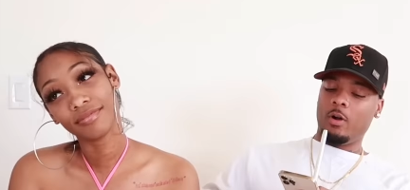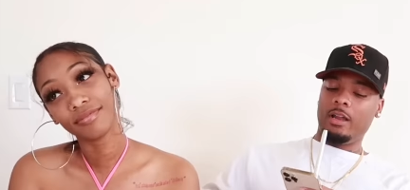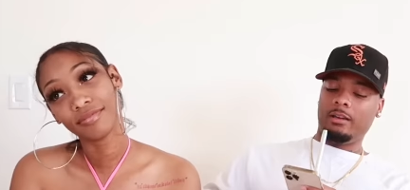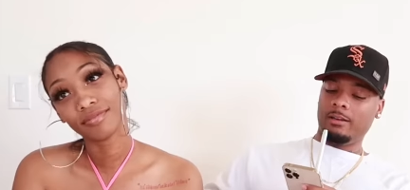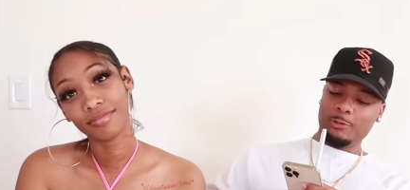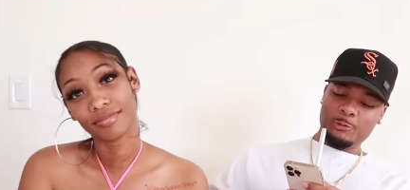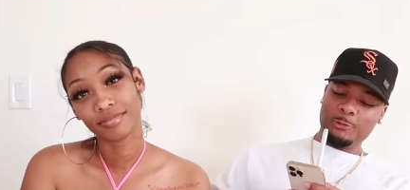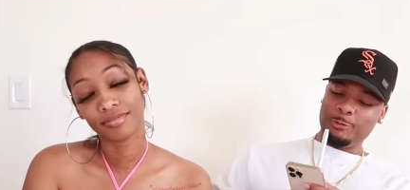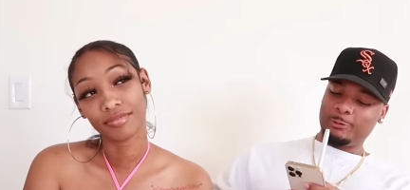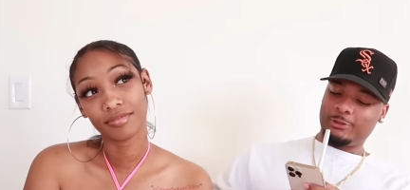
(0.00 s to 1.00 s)
Speaker 1: what
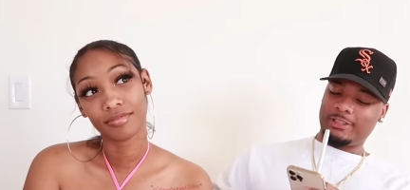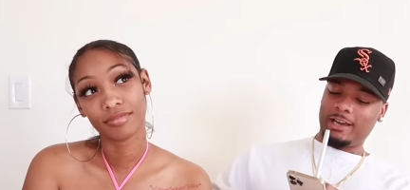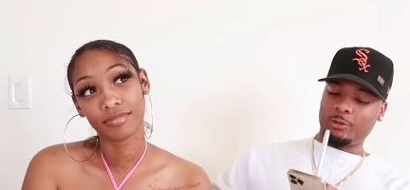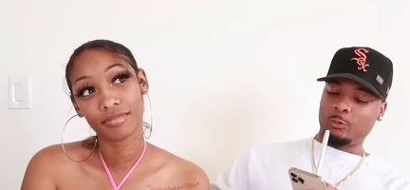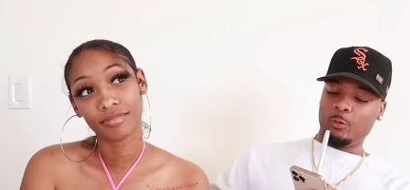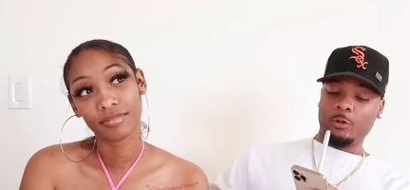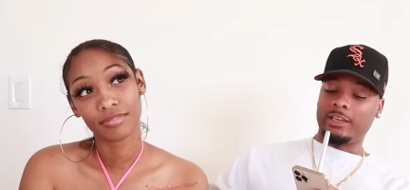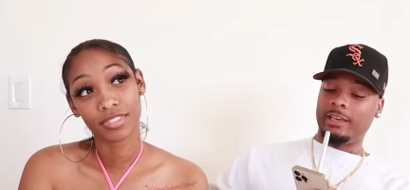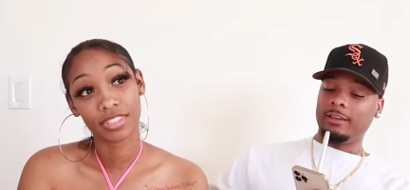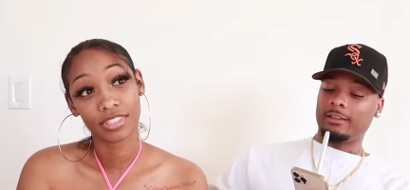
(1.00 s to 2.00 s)
new sexual
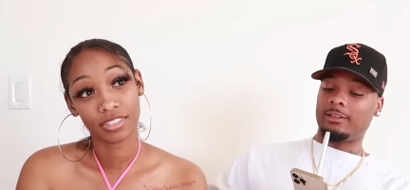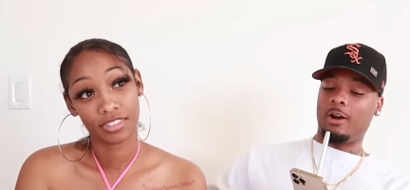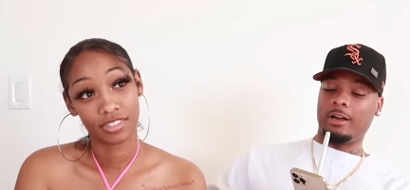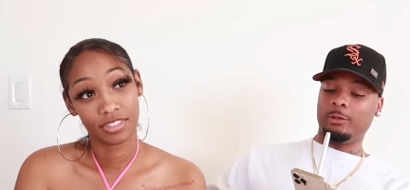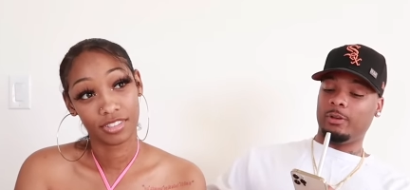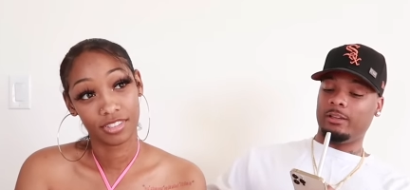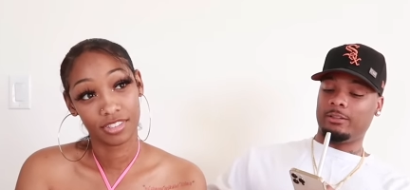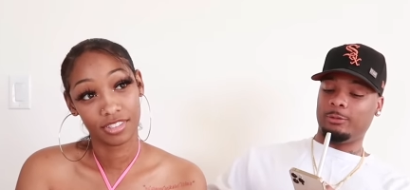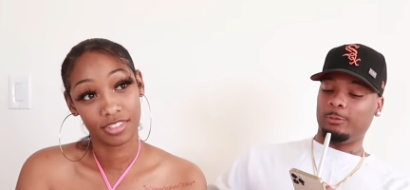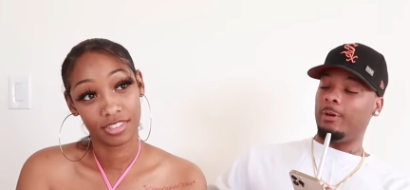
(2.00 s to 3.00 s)
kinks are you
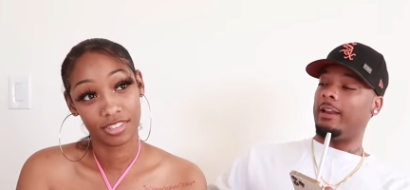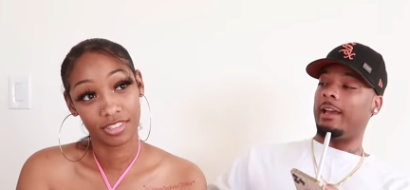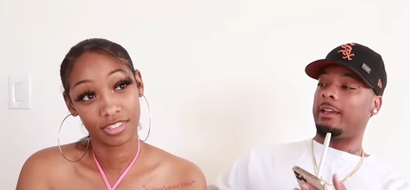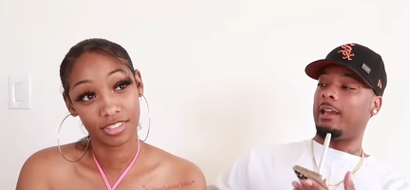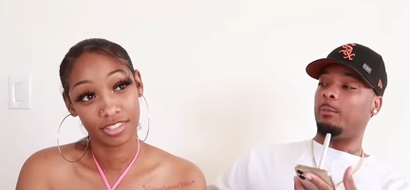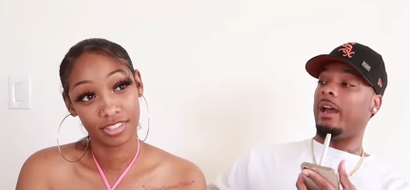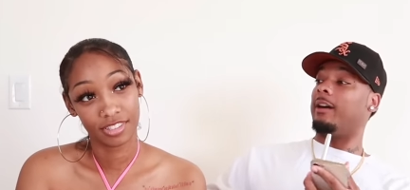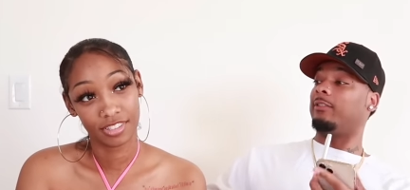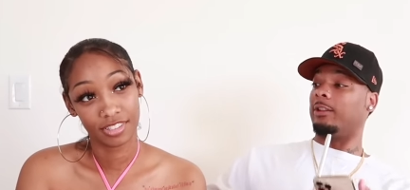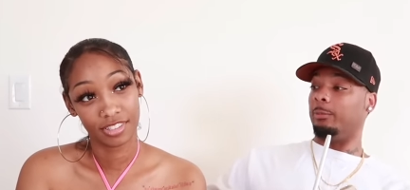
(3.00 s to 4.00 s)
into that came
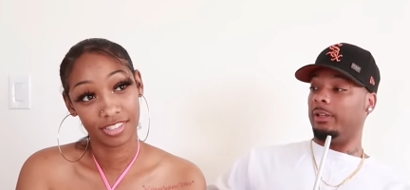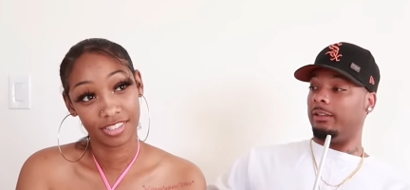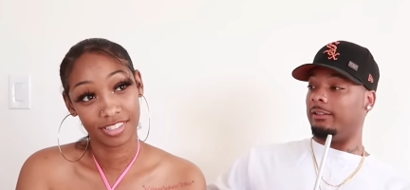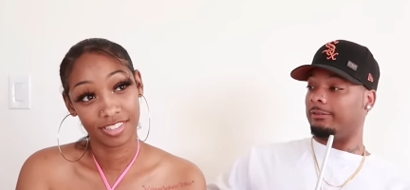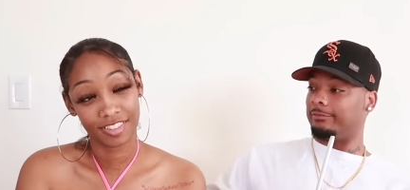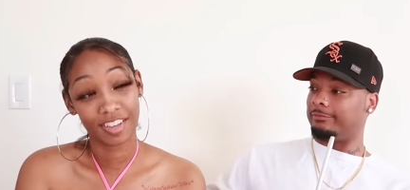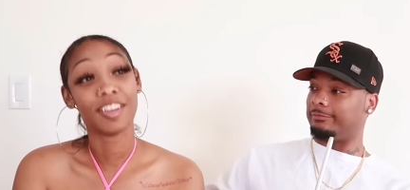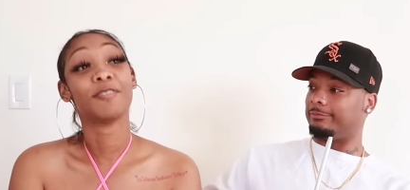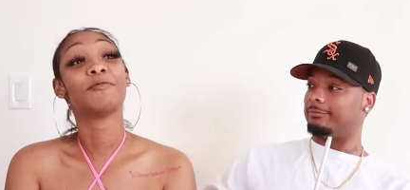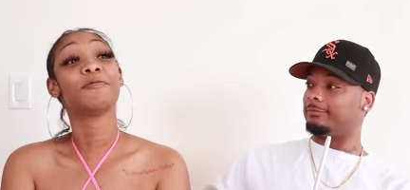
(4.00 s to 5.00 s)
after me?
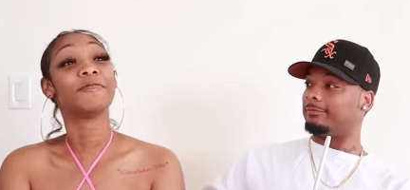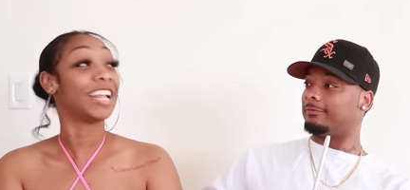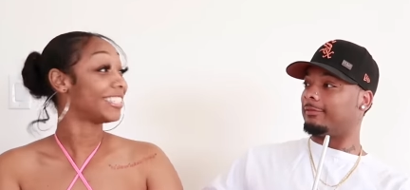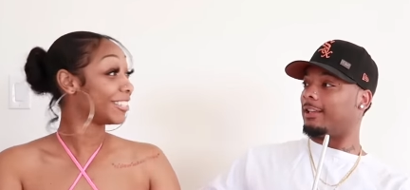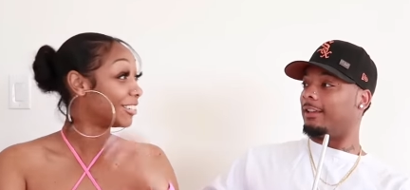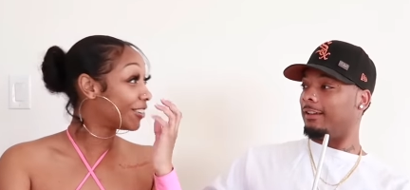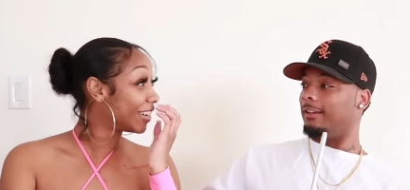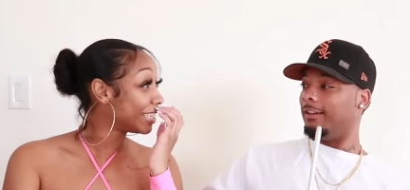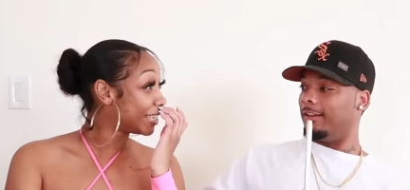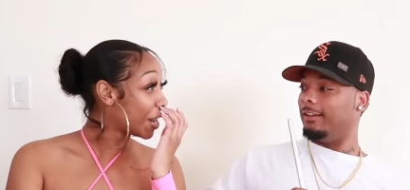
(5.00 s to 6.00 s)
Speaker 2: Hmm, that's a good
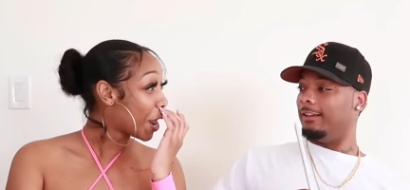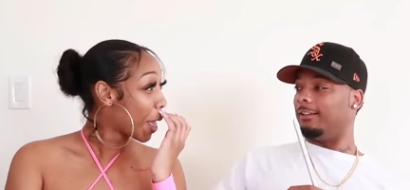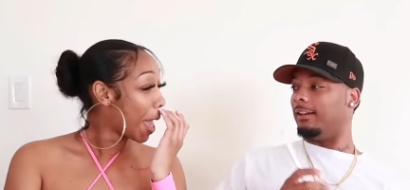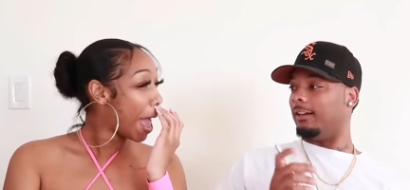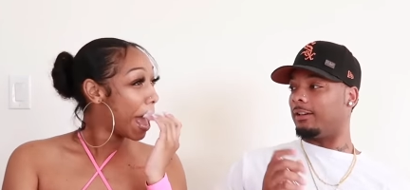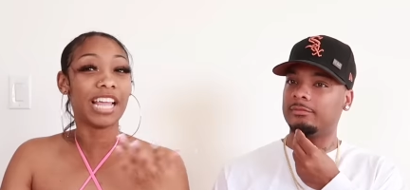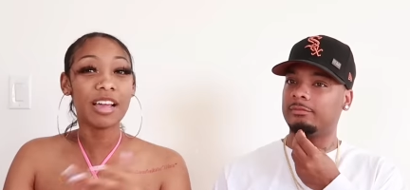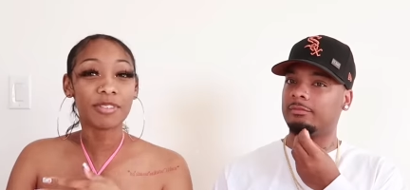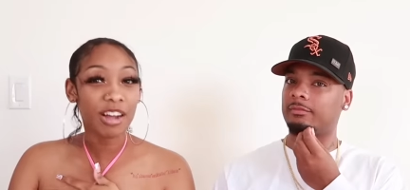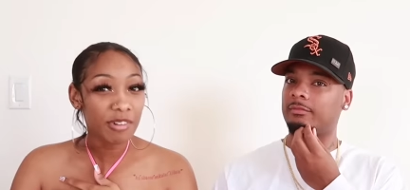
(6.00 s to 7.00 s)
question. It is, huh?
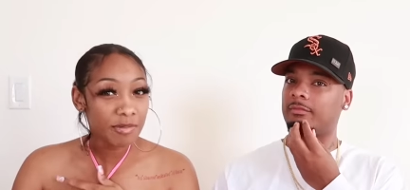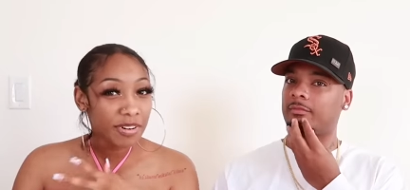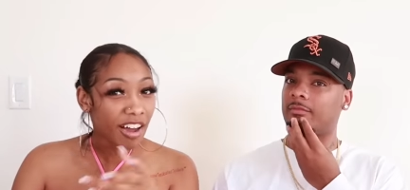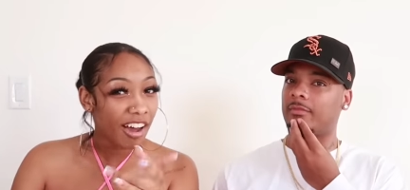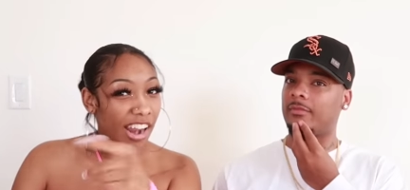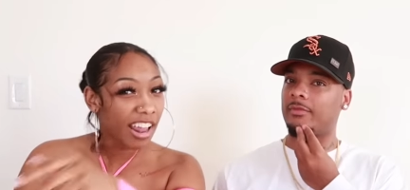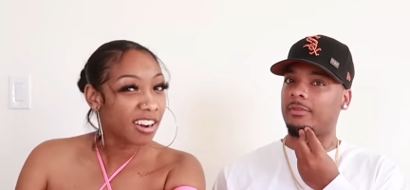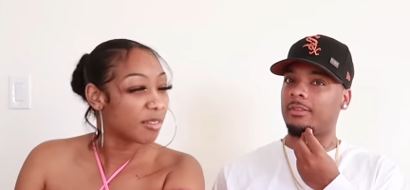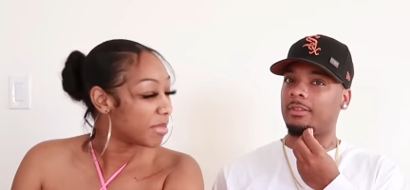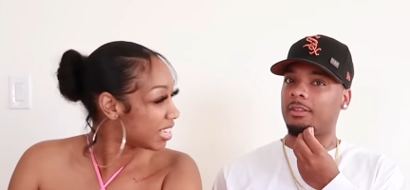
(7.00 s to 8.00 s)
Damn, do I want to put all that
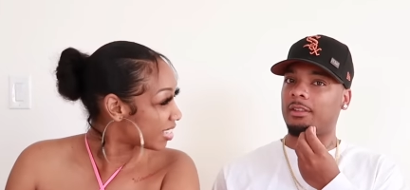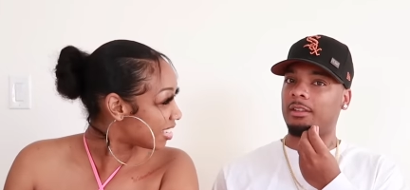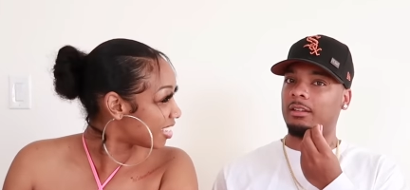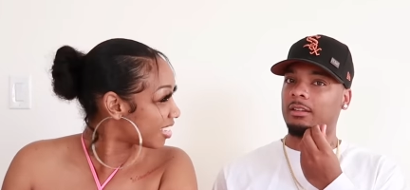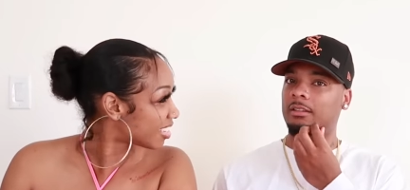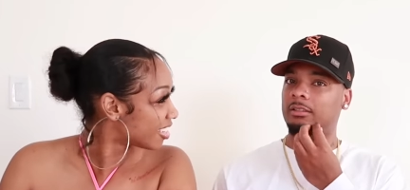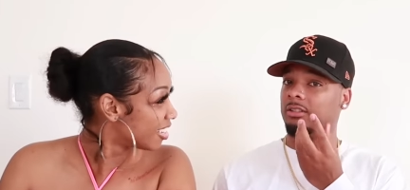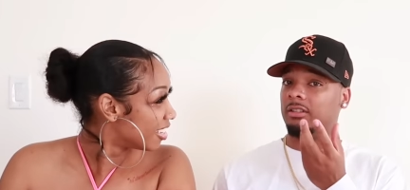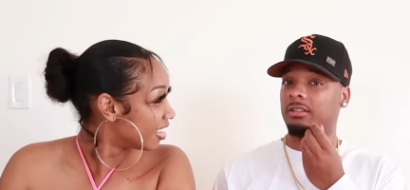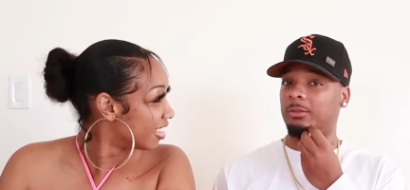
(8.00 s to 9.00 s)
in the business?
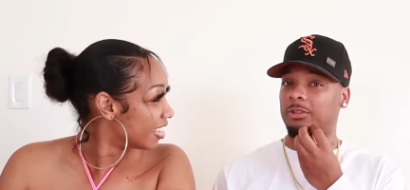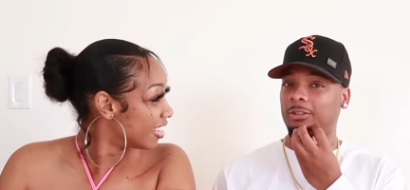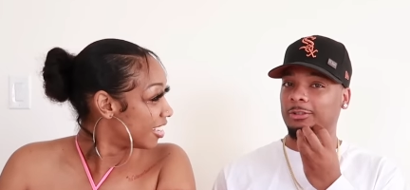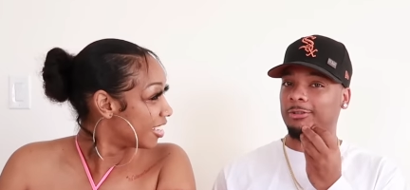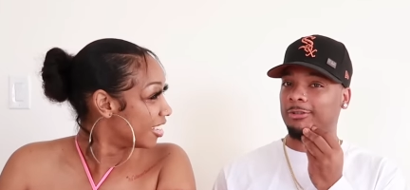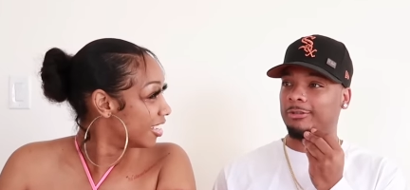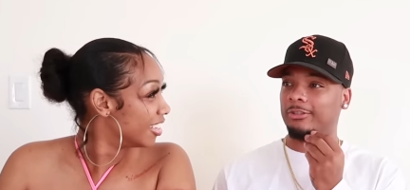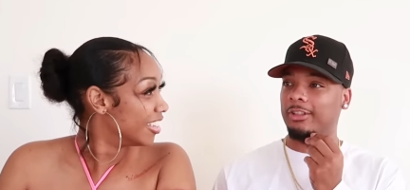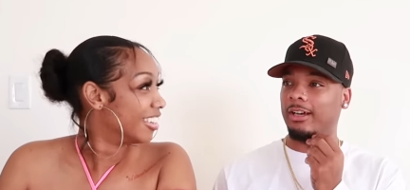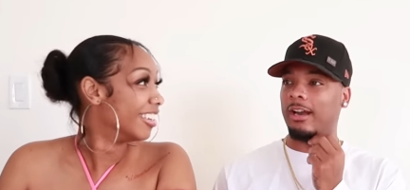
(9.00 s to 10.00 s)
What's up to you?
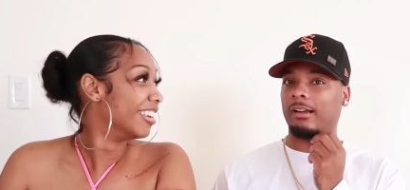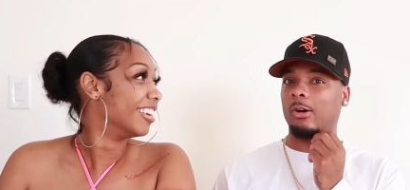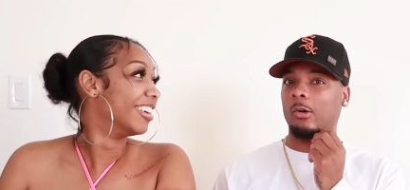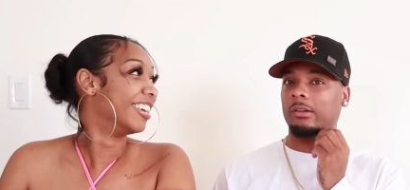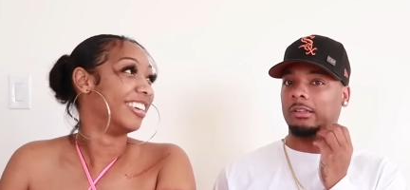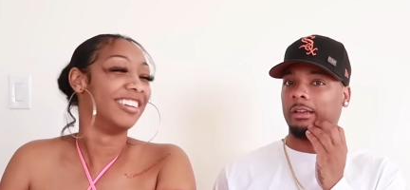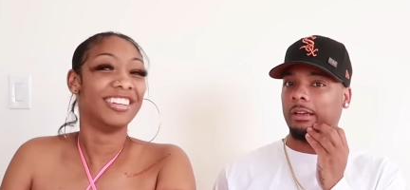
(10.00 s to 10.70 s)
Speaker 1: You gotta go into